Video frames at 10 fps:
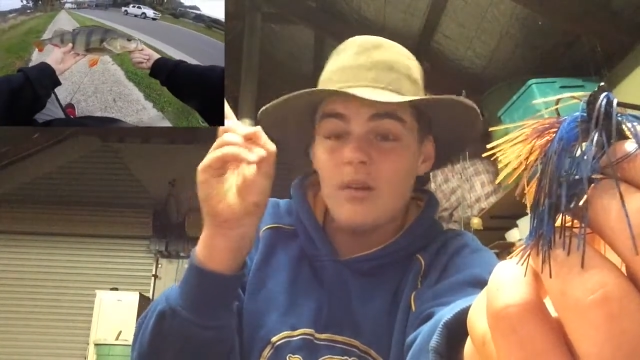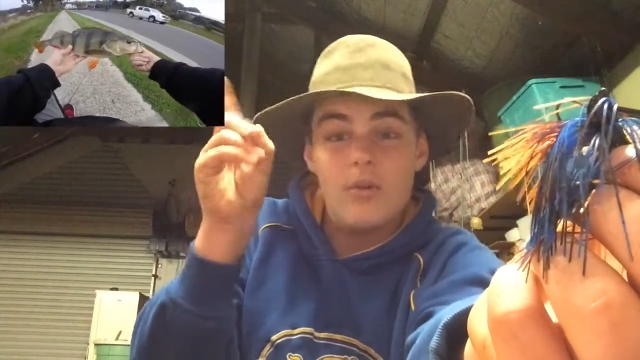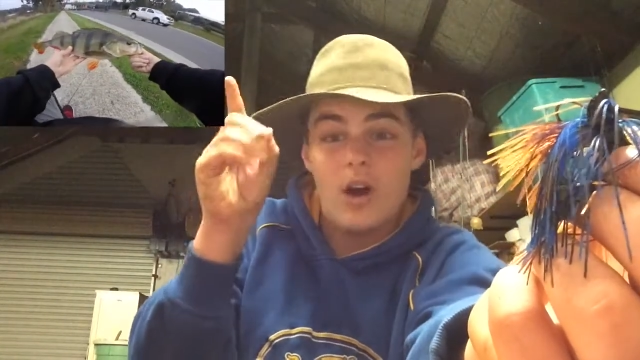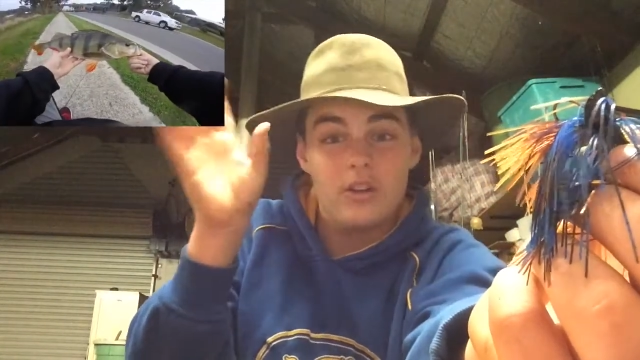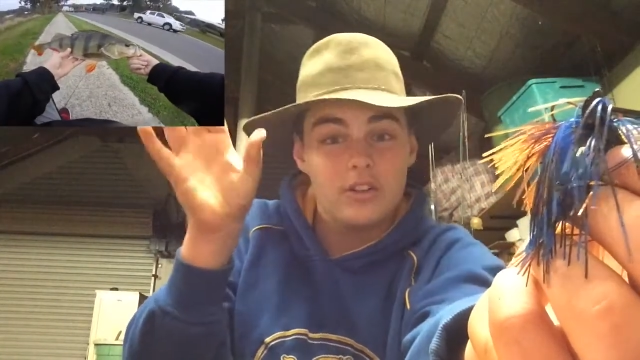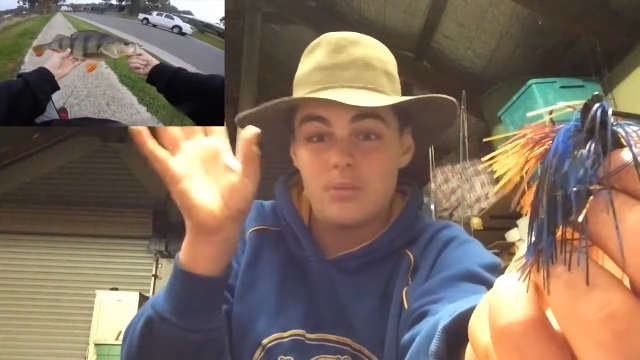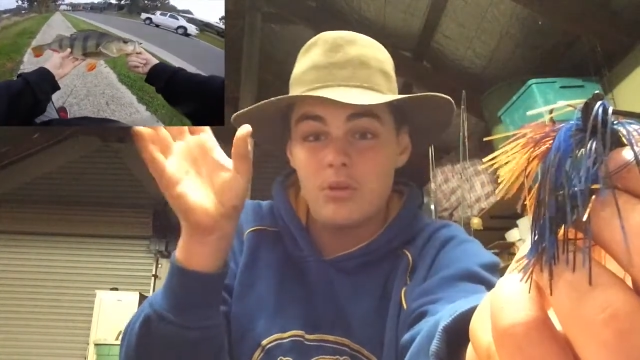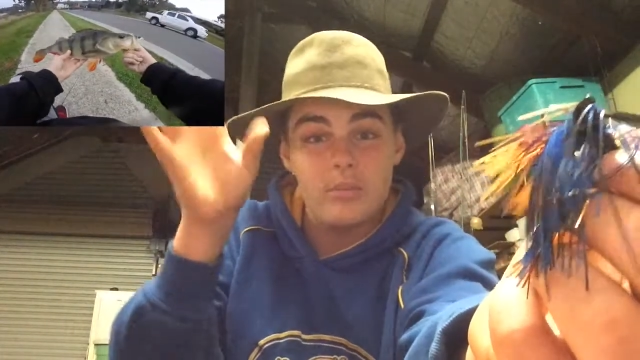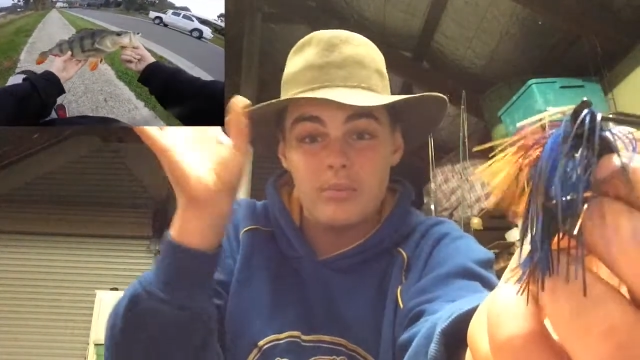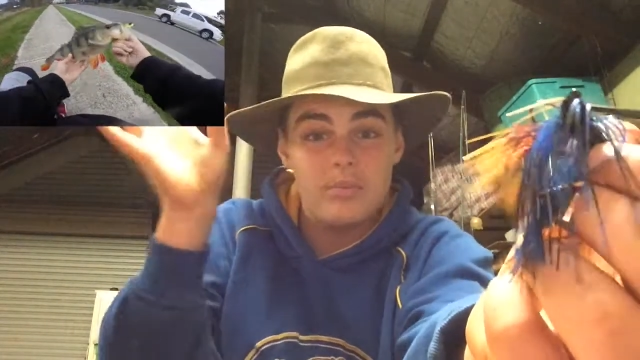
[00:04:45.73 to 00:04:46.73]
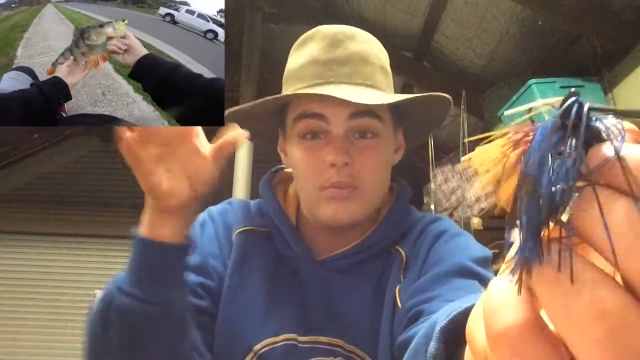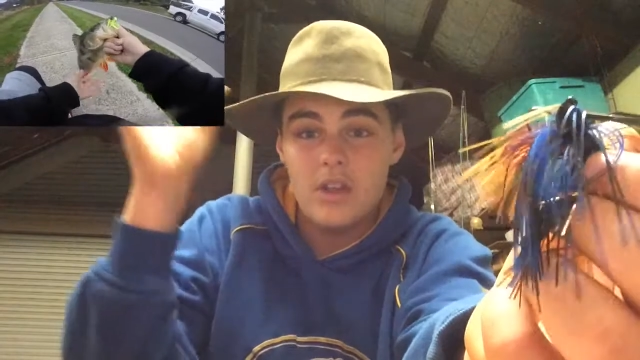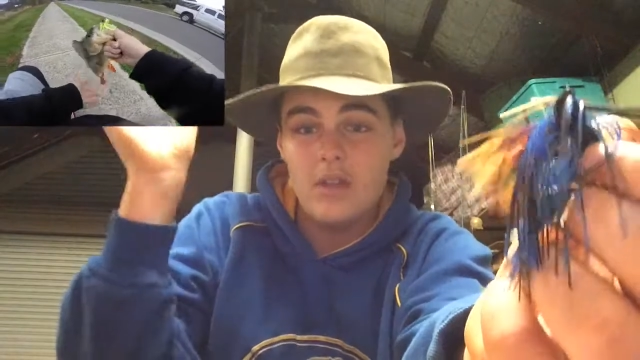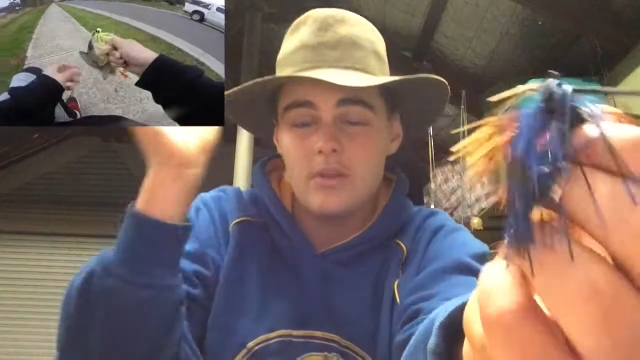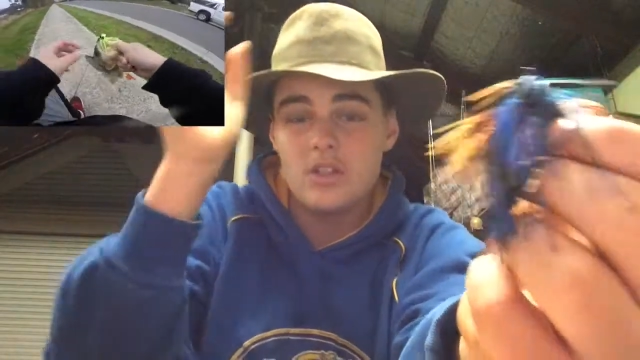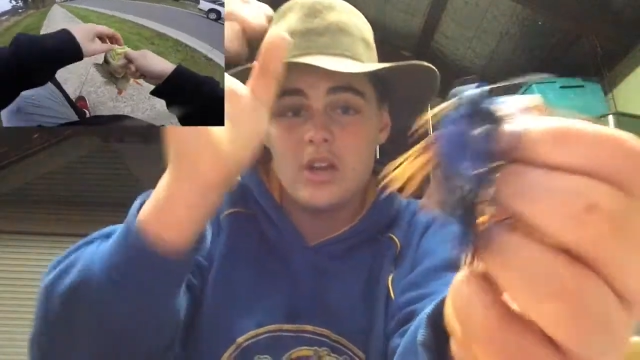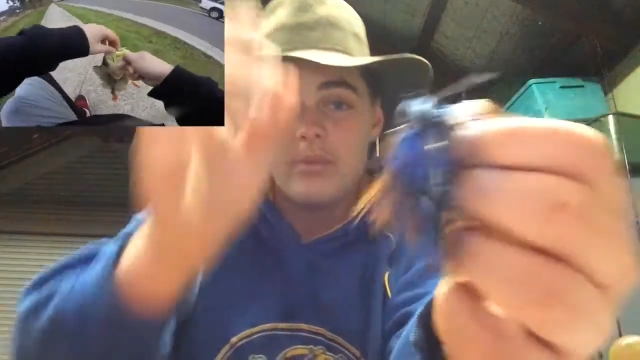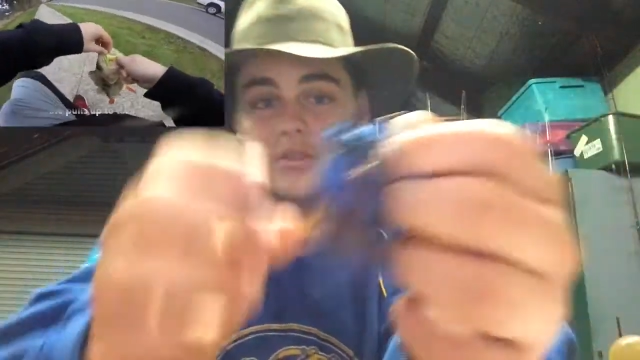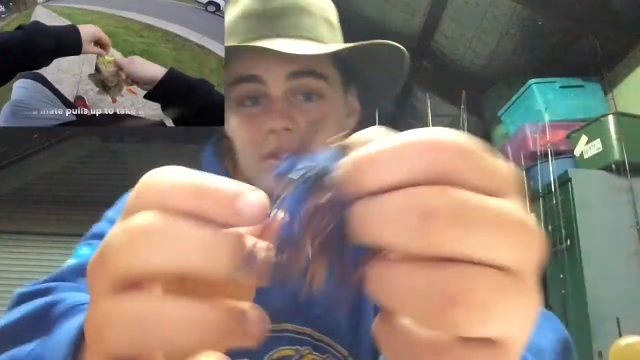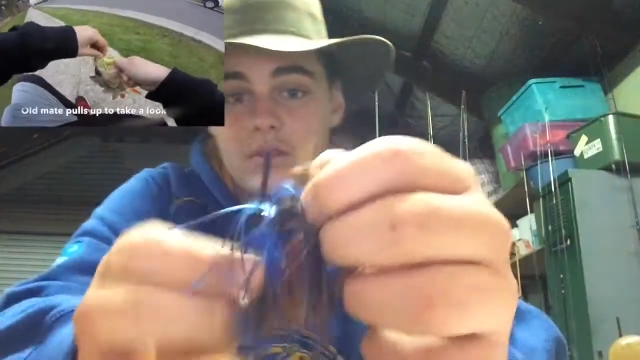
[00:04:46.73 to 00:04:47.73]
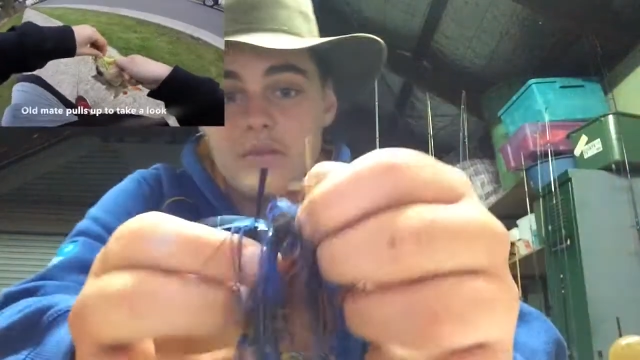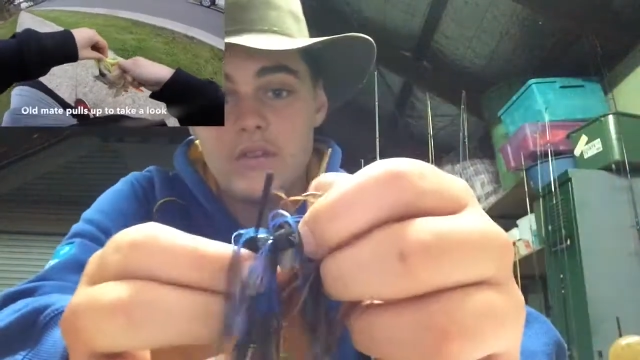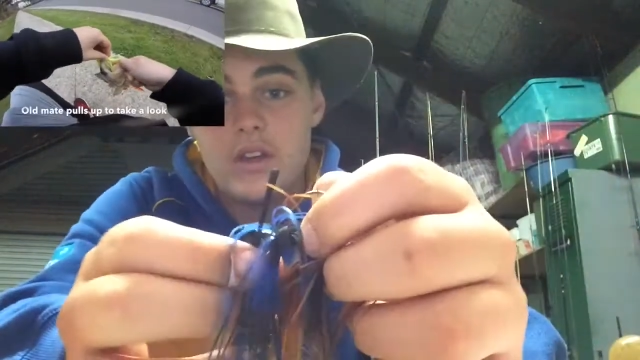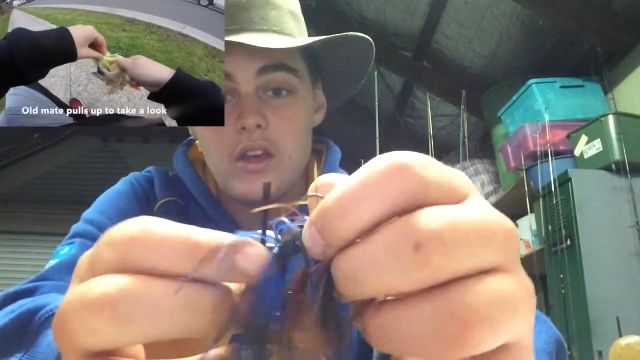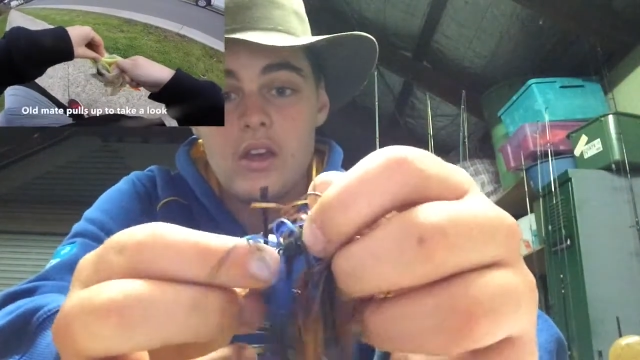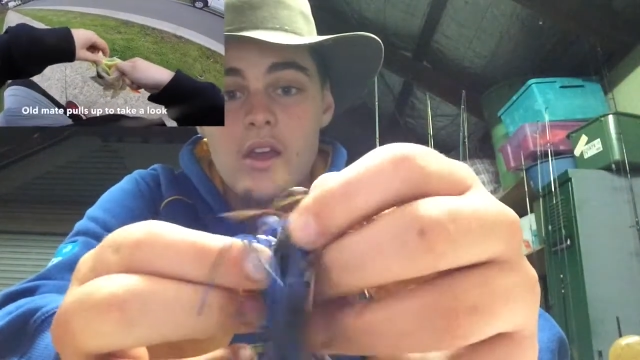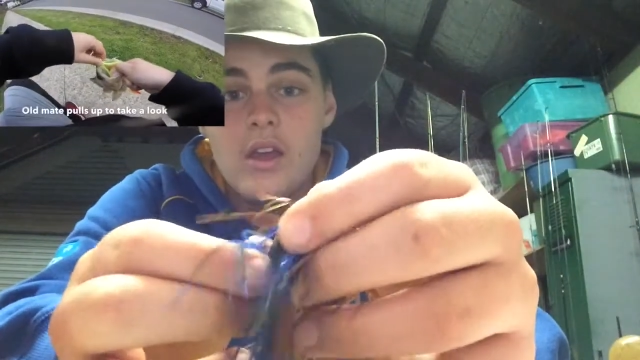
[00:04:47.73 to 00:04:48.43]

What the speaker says: I'll just put an image up or video,